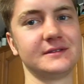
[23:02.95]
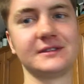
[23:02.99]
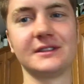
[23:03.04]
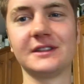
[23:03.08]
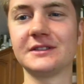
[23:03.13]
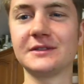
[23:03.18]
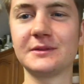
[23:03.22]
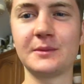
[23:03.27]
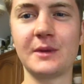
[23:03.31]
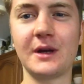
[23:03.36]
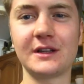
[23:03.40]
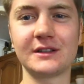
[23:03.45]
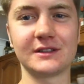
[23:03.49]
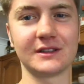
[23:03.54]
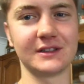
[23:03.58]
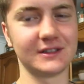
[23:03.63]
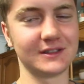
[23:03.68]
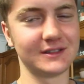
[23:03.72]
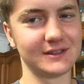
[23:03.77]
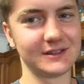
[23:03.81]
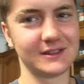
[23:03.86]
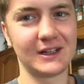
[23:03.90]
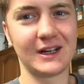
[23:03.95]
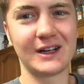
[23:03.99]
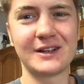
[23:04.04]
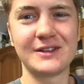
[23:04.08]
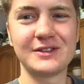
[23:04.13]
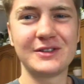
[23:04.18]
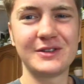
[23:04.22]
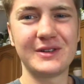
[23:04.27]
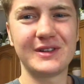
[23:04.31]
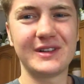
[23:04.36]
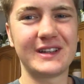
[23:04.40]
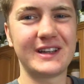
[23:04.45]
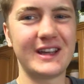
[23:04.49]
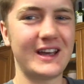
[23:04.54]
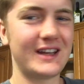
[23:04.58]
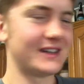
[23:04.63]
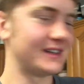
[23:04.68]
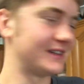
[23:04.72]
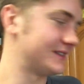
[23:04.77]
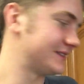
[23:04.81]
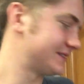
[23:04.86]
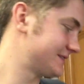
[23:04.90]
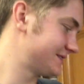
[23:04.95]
Doesn't matter. I can do it again.